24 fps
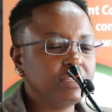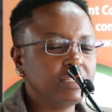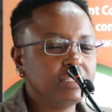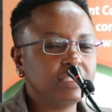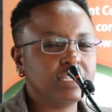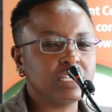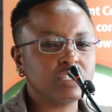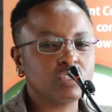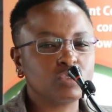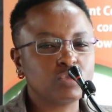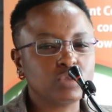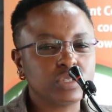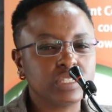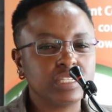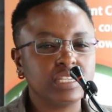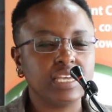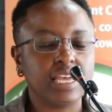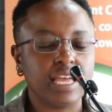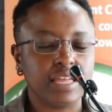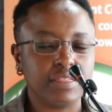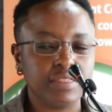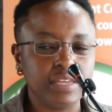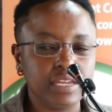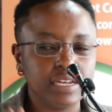just to
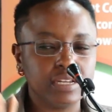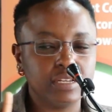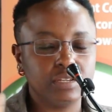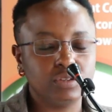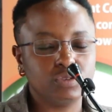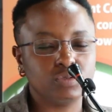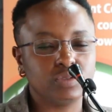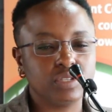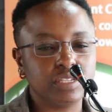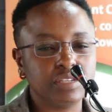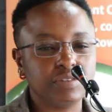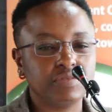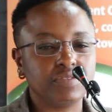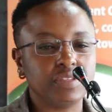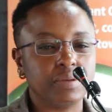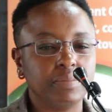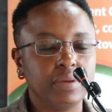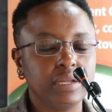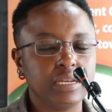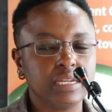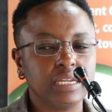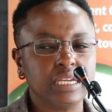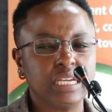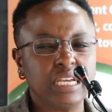see, and then you see if the
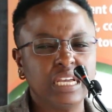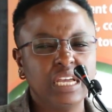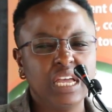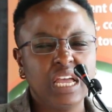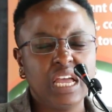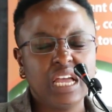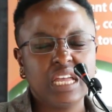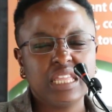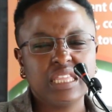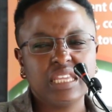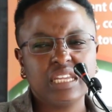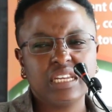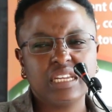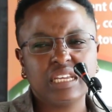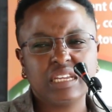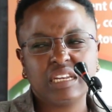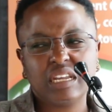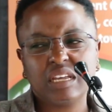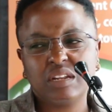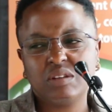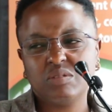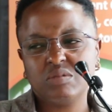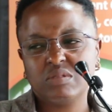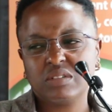money. Then
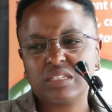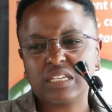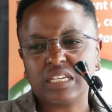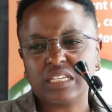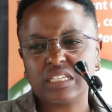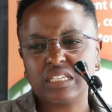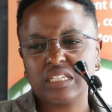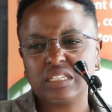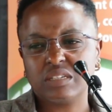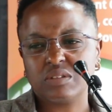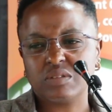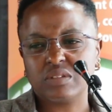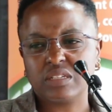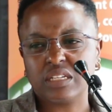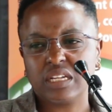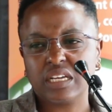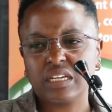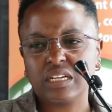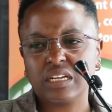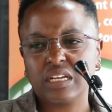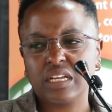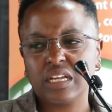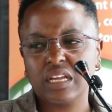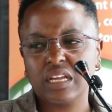when I looked at it, I was like,